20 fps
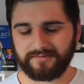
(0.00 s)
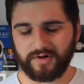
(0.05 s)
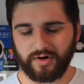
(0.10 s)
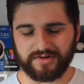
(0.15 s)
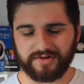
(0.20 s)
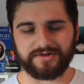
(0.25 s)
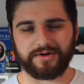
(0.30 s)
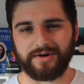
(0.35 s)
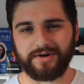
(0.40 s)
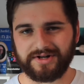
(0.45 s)

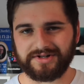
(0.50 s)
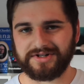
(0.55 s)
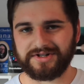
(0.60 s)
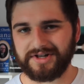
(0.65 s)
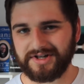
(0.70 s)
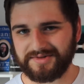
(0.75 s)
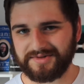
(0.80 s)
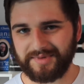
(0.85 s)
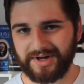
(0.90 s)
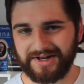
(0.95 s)
Costco actually
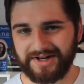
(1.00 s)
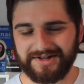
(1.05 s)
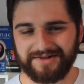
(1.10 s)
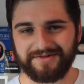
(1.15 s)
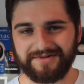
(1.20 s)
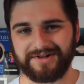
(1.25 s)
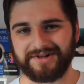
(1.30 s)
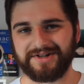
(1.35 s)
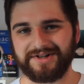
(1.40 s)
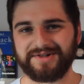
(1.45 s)
does pay a
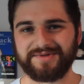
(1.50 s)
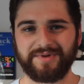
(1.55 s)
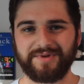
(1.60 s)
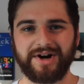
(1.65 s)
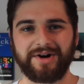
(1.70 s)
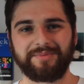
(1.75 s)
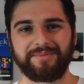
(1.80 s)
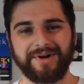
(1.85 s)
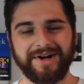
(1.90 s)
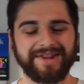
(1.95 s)
dividend as
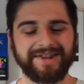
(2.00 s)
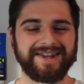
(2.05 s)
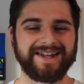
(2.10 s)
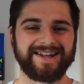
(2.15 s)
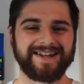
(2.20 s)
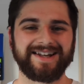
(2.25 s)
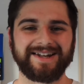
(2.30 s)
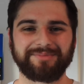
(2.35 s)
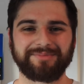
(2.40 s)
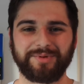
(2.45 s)
well, but
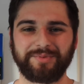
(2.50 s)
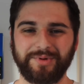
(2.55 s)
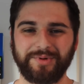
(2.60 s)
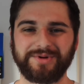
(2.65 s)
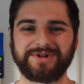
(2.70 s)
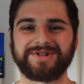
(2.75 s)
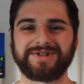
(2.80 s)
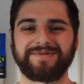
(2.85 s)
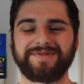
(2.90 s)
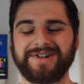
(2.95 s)
the
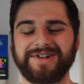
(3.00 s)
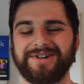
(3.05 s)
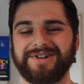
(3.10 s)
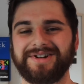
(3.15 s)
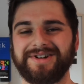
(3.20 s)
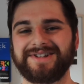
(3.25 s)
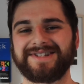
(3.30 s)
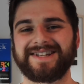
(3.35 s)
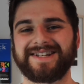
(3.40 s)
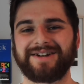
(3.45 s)
proportion of the
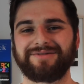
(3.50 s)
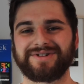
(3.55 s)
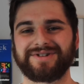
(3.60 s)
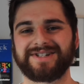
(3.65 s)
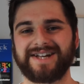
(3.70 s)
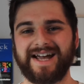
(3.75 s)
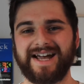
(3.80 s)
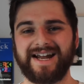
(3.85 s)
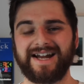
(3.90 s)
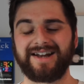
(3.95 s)
earnings they
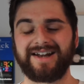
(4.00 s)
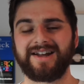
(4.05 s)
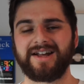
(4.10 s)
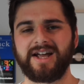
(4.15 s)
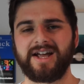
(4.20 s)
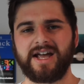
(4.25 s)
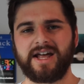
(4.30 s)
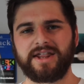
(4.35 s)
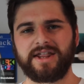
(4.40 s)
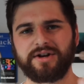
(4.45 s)
retain,
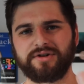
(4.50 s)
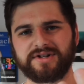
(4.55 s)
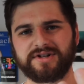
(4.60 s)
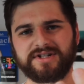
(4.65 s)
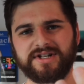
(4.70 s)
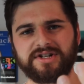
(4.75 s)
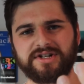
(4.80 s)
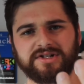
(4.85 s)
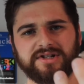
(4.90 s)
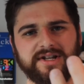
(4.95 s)
they're
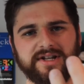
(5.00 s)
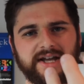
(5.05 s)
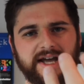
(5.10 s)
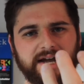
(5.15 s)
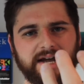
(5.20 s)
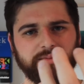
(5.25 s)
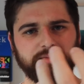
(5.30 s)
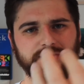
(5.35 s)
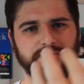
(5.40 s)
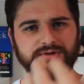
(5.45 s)
essentially
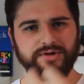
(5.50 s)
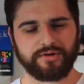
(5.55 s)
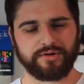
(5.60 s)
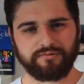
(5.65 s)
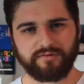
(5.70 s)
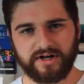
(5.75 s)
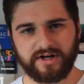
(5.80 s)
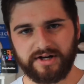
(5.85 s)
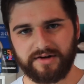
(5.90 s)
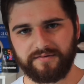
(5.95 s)
able to
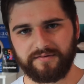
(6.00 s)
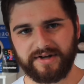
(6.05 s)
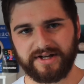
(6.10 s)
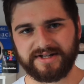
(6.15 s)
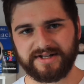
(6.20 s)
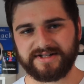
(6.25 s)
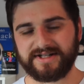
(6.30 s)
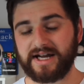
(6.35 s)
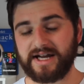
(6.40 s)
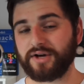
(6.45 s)

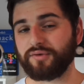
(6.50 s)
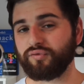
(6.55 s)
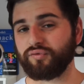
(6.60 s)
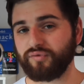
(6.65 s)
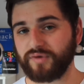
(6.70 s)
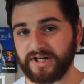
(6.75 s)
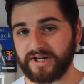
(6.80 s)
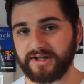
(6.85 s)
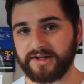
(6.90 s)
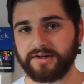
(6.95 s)
reinvest at
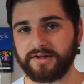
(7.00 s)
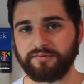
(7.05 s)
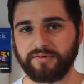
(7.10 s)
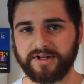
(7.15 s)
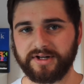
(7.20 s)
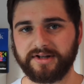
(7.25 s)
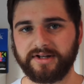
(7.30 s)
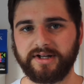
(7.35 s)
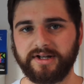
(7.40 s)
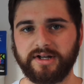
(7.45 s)
really,
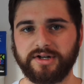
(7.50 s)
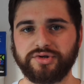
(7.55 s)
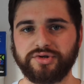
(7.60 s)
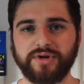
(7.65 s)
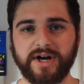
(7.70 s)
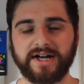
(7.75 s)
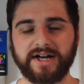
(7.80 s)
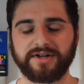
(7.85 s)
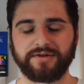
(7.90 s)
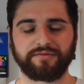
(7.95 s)
really
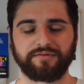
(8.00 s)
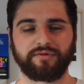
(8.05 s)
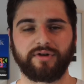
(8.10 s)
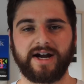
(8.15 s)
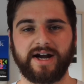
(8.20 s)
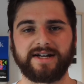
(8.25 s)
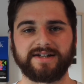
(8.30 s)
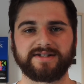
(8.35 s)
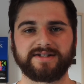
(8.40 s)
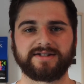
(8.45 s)
attractive
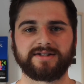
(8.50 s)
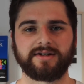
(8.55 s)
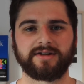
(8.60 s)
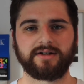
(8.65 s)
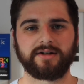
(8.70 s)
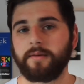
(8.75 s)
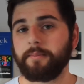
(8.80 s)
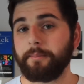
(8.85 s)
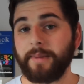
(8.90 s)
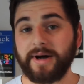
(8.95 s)
rates.
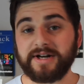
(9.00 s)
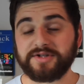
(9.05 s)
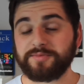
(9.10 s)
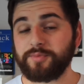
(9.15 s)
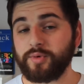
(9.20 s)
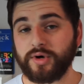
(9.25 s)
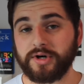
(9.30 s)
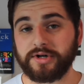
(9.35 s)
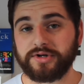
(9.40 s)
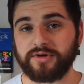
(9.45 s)
Much
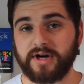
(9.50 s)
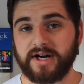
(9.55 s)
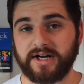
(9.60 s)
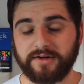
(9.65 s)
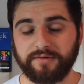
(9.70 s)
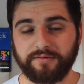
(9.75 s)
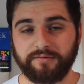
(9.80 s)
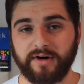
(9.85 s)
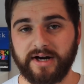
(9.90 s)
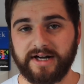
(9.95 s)
more
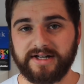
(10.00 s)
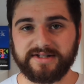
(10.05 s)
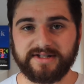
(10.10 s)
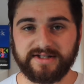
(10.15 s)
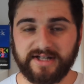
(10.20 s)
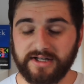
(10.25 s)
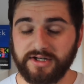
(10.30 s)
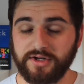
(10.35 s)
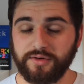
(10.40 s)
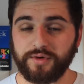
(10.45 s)
attractive rates
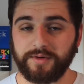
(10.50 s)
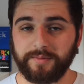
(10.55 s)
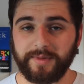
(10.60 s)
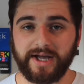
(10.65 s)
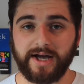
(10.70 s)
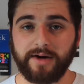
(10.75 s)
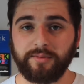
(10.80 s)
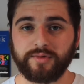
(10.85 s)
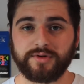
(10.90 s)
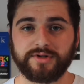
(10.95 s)
than you would be
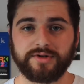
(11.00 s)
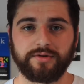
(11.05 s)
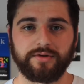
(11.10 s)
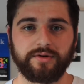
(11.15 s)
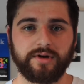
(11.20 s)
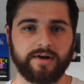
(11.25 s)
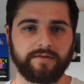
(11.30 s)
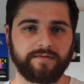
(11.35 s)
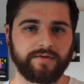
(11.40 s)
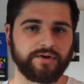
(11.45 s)
able
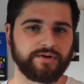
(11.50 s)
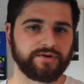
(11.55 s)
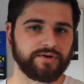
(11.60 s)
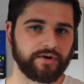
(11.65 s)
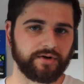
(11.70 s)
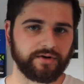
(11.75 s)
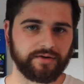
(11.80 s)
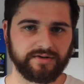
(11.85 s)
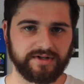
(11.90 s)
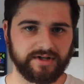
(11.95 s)
to if you
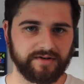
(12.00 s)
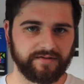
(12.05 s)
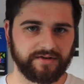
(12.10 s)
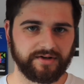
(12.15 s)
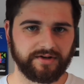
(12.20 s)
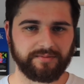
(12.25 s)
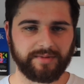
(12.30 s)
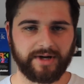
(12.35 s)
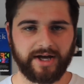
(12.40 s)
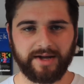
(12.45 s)
took your
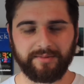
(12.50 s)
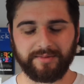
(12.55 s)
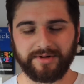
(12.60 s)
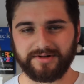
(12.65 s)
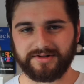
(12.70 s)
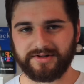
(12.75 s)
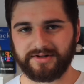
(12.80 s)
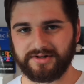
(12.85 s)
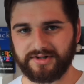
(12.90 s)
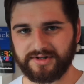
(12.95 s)
dividend
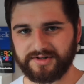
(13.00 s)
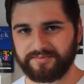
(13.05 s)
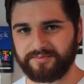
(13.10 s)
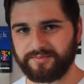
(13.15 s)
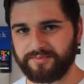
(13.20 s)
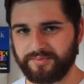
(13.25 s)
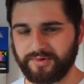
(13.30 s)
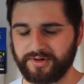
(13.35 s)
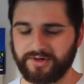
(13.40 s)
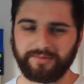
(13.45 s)
payment and just
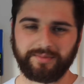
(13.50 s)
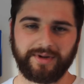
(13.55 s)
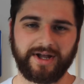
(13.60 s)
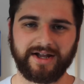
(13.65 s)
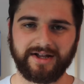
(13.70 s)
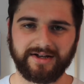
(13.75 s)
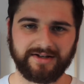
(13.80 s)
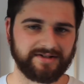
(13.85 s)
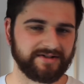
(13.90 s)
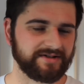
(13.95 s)
put it
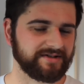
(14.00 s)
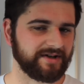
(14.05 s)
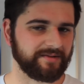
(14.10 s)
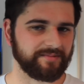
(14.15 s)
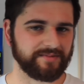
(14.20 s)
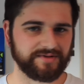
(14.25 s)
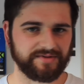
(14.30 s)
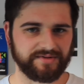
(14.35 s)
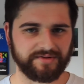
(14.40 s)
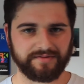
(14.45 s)
back into
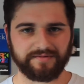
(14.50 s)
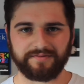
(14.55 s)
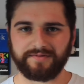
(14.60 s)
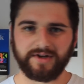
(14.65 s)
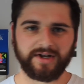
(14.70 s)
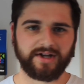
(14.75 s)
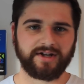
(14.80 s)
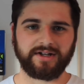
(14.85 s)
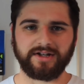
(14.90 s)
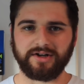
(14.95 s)
some sort of,
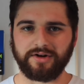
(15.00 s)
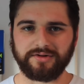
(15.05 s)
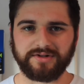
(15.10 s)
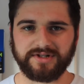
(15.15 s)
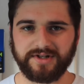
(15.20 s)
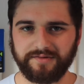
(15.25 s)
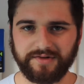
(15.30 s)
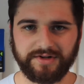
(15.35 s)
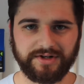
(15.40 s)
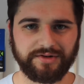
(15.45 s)
you know,
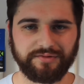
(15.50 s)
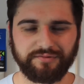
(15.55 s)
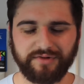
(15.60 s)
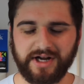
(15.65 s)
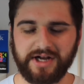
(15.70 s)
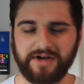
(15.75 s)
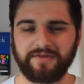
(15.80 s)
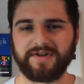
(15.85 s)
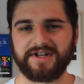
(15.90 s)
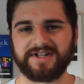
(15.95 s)
dividend
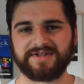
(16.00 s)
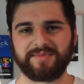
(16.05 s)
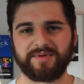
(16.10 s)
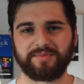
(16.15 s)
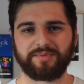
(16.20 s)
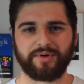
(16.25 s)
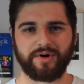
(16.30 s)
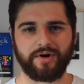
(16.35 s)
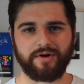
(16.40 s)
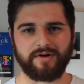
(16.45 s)

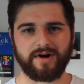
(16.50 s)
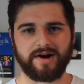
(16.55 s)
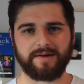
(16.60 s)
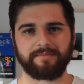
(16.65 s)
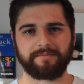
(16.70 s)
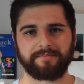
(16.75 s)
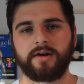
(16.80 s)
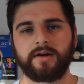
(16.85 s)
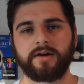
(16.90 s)
reinvestment program.